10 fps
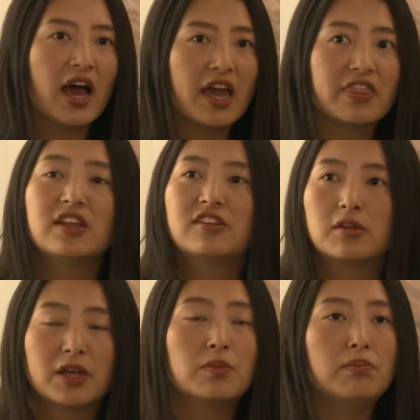I think
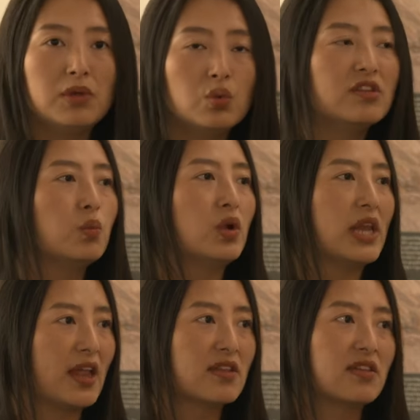Tibetan Museum will
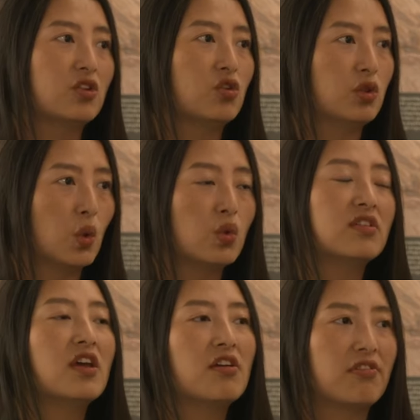answer to
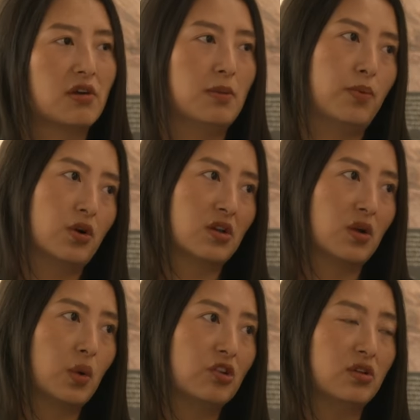those very important
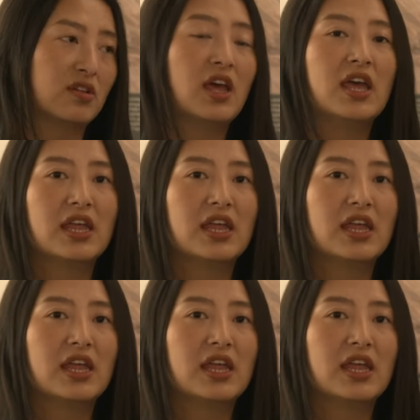questions